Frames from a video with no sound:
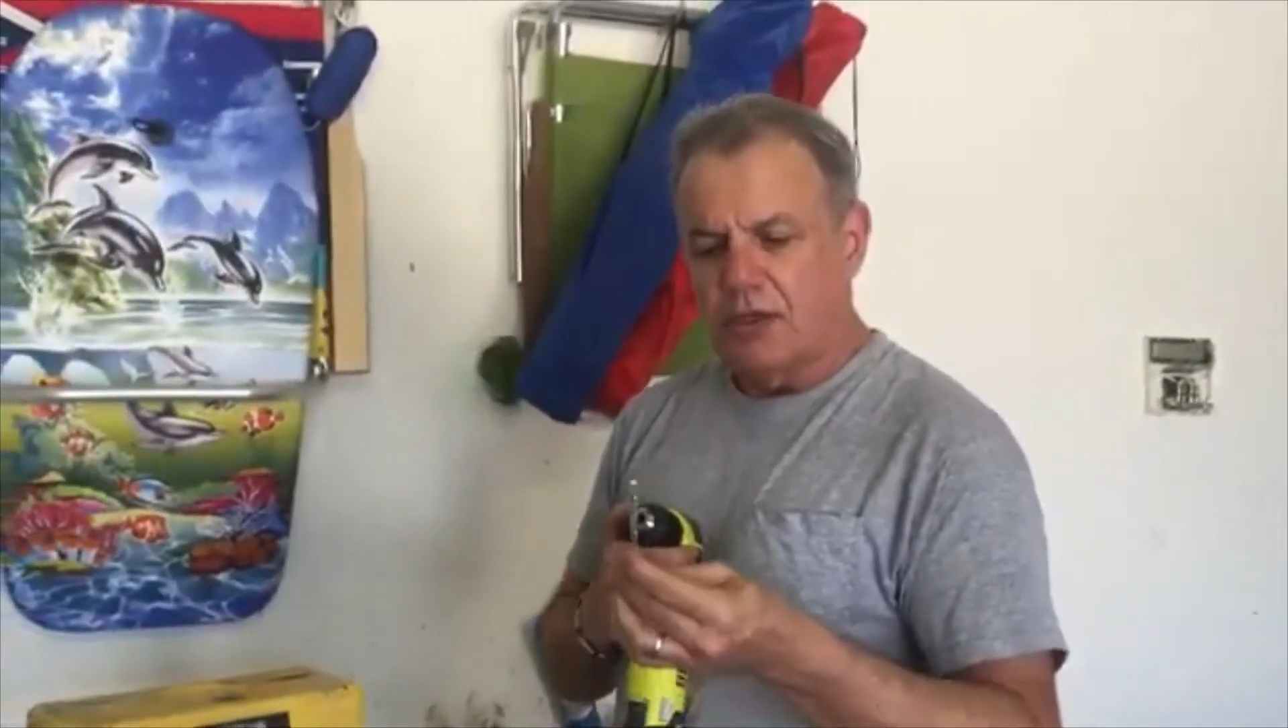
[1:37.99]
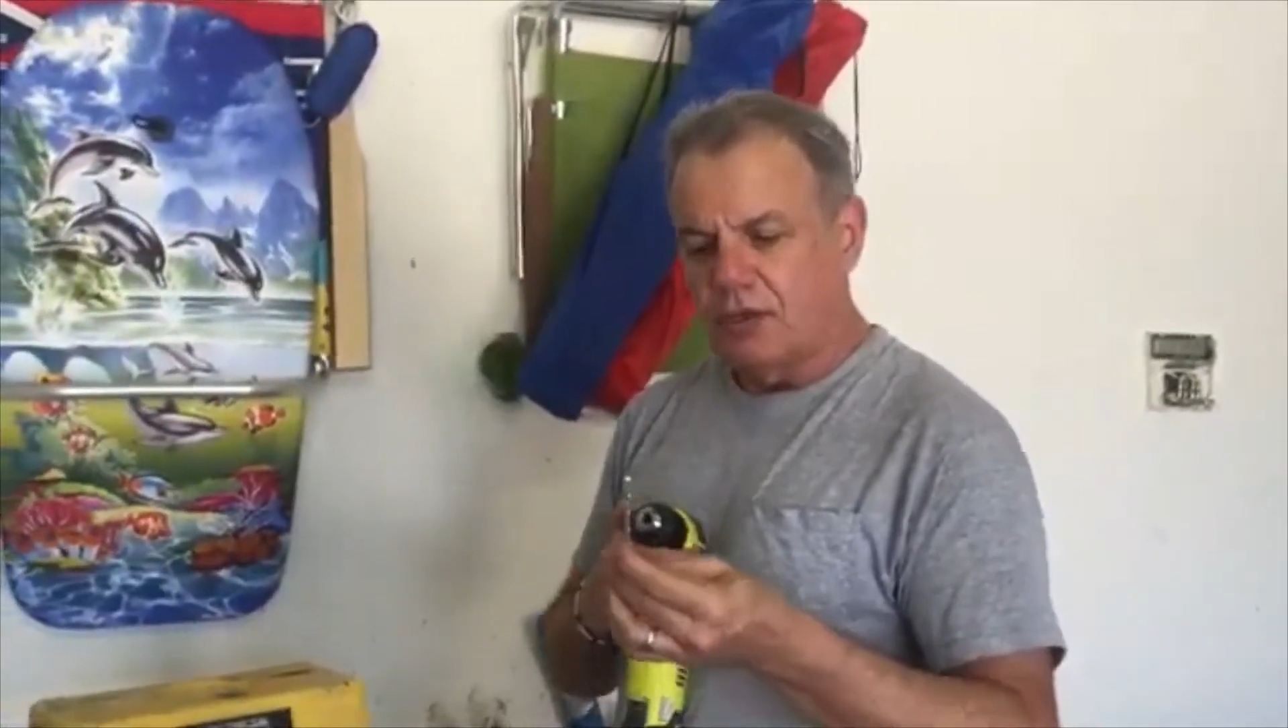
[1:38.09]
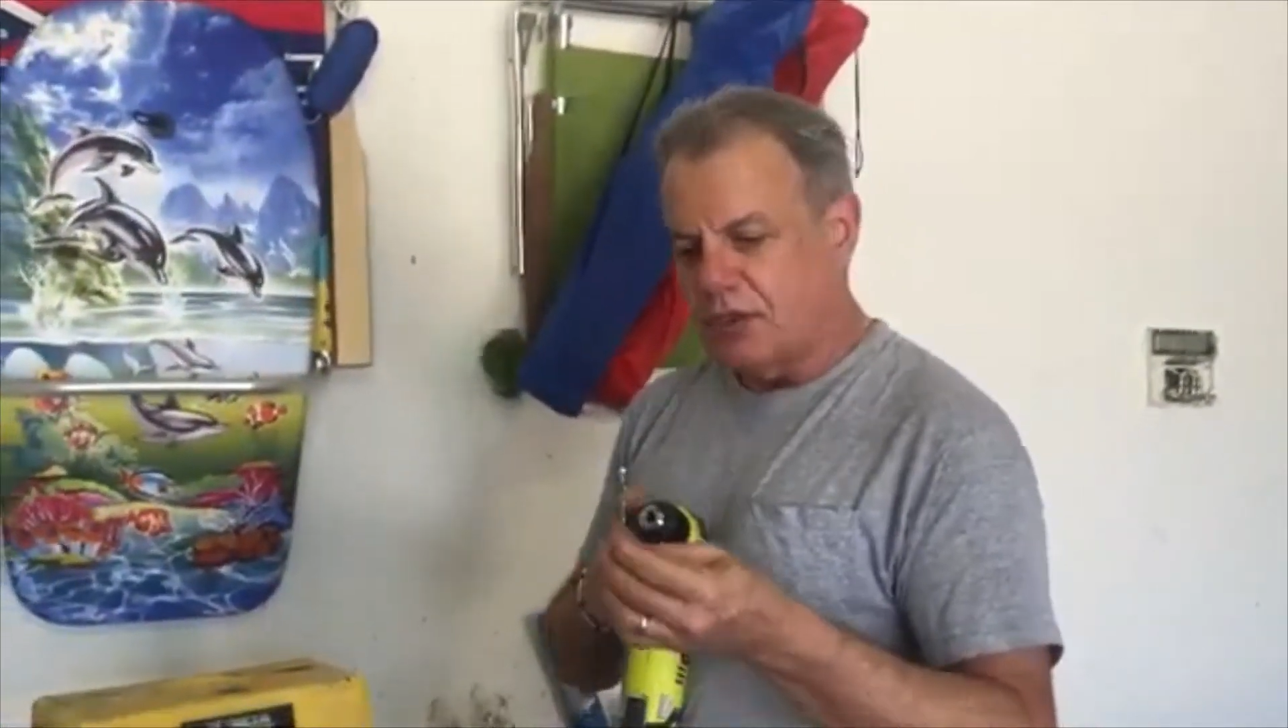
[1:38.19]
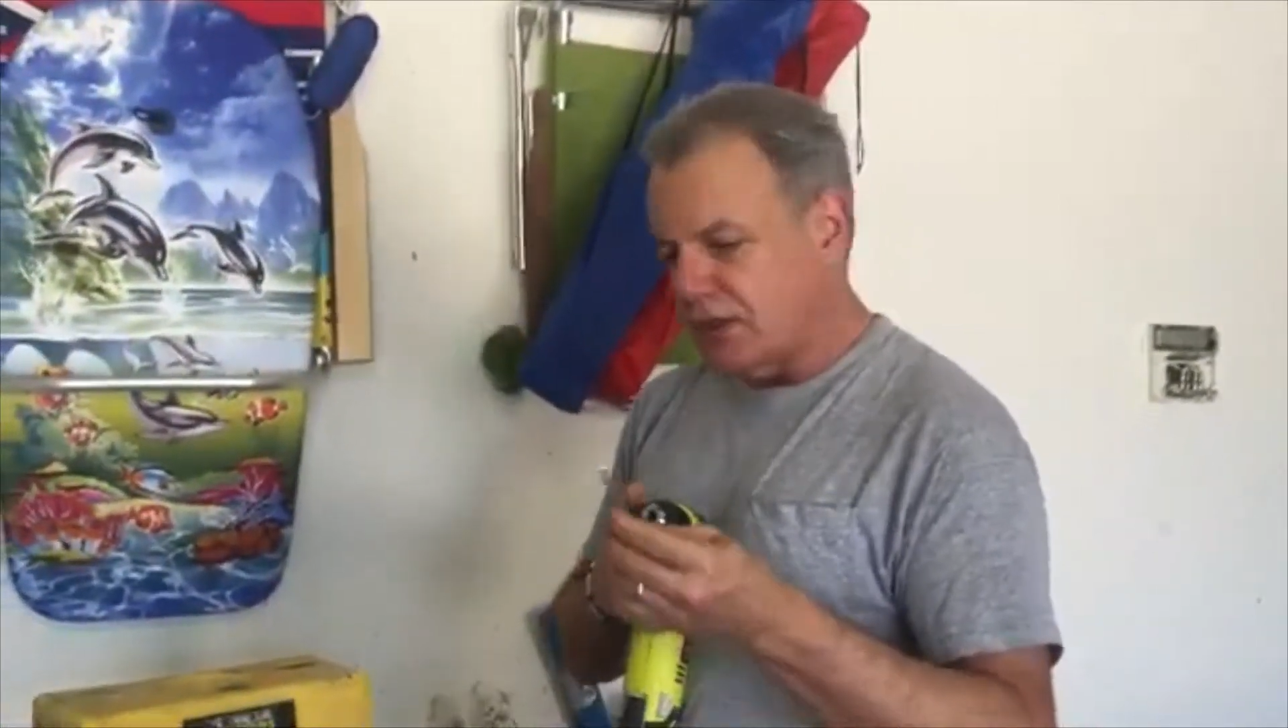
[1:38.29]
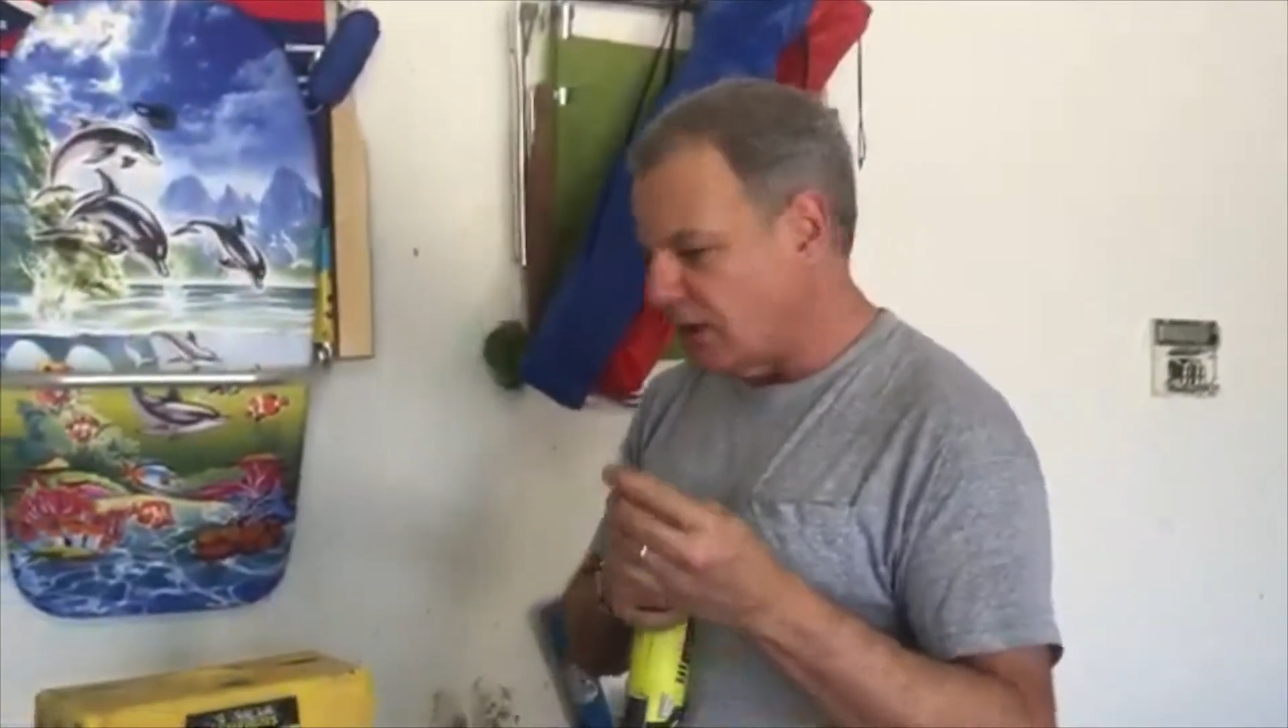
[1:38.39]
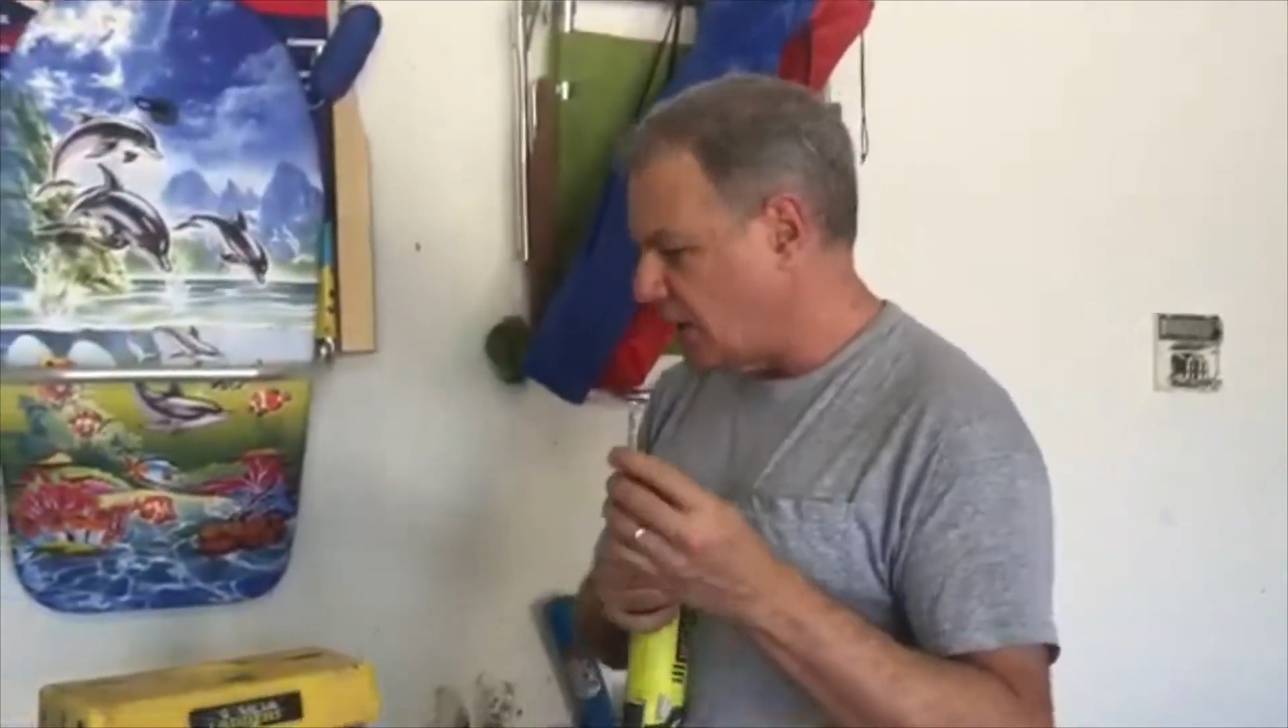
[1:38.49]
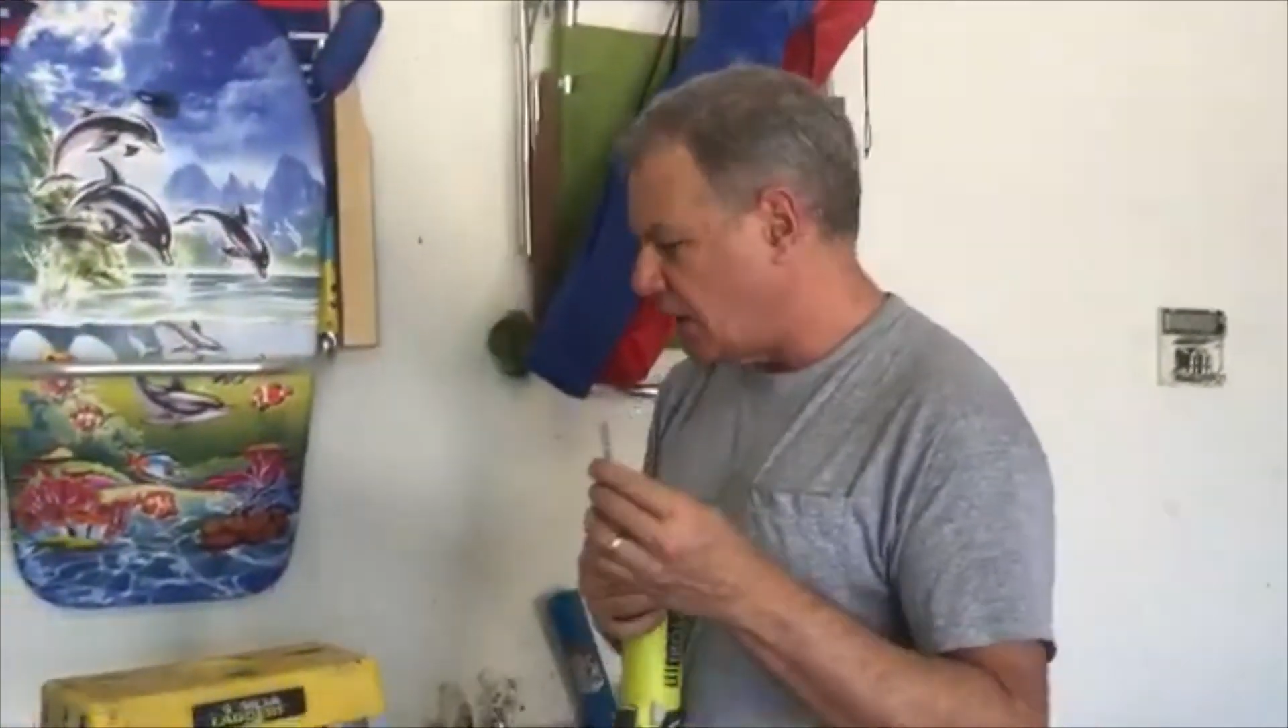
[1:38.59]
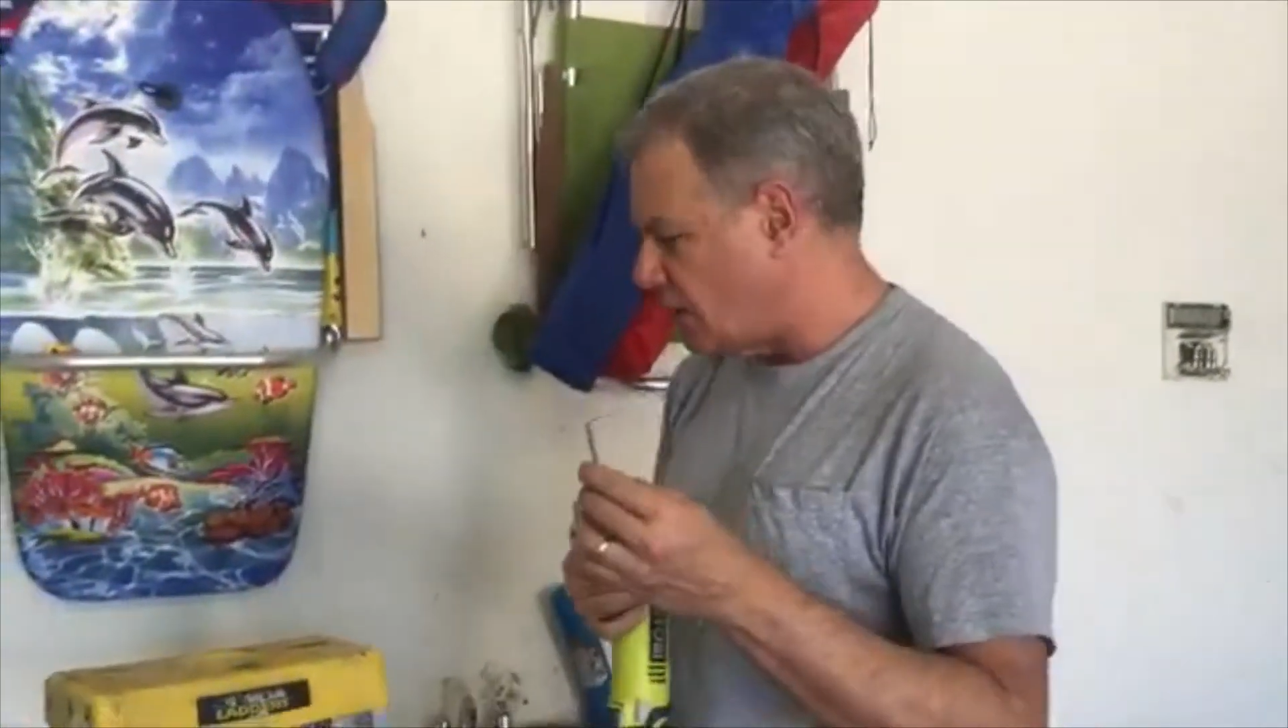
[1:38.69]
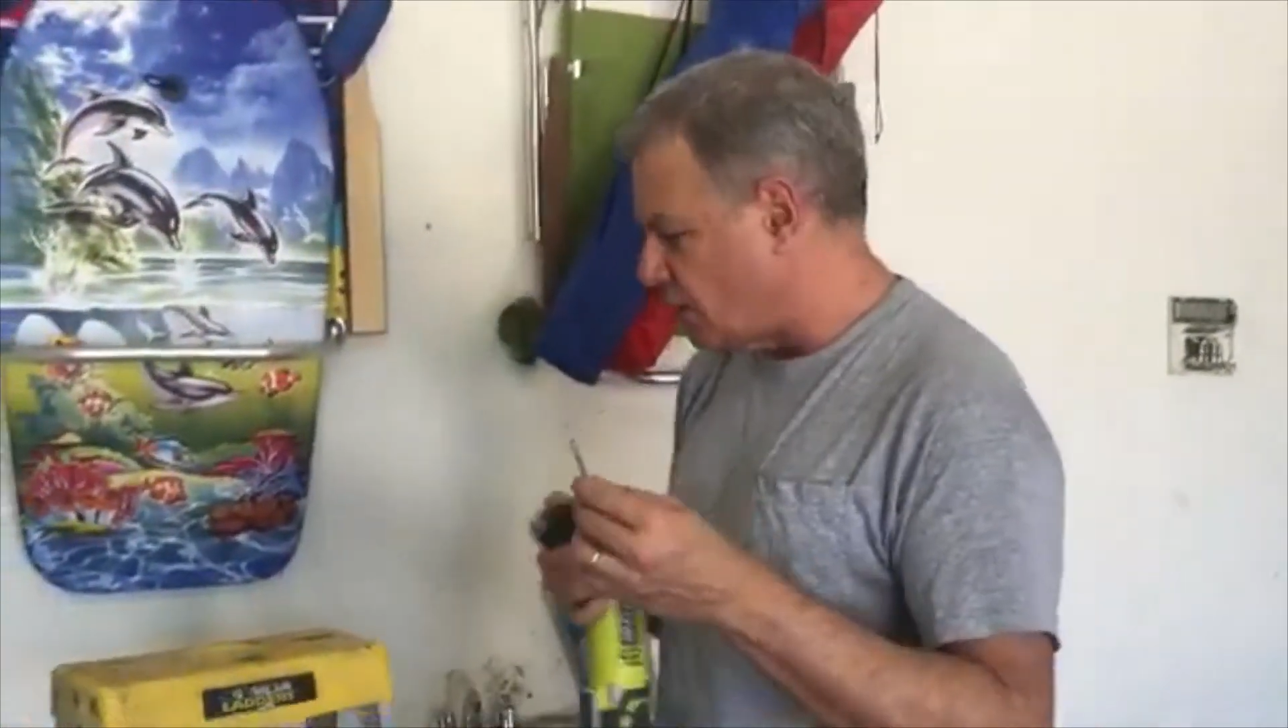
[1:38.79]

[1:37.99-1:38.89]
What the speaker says: Using the